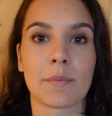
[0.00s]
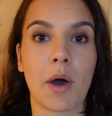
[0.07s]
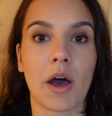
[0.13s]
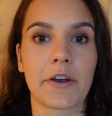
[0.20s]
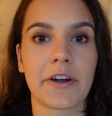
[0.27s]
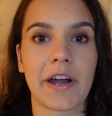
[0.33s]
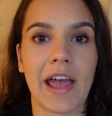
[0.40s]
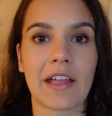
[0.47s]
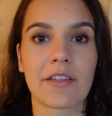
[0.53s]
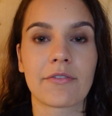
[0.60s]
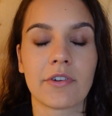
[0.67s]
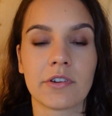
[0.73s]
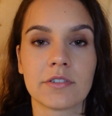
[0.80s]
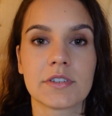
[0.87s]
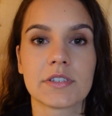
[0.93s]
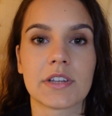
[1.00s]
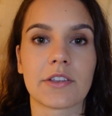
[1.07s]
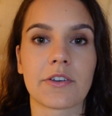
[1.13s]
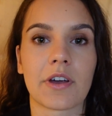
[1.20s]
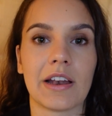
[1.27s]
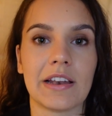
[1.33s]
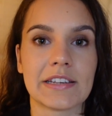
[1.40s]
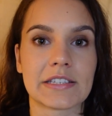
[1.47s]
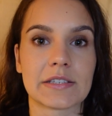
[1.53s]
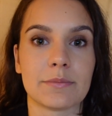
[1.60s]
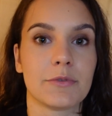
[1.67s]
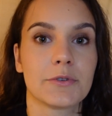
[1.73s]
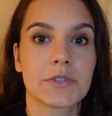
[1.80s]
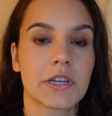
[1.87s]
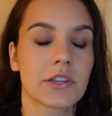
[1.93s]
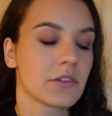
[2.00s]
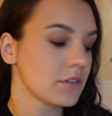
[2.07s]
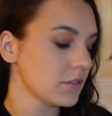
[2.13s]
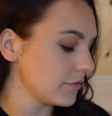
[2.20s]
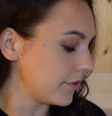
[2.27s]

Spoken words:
other headphones that you can listen music to.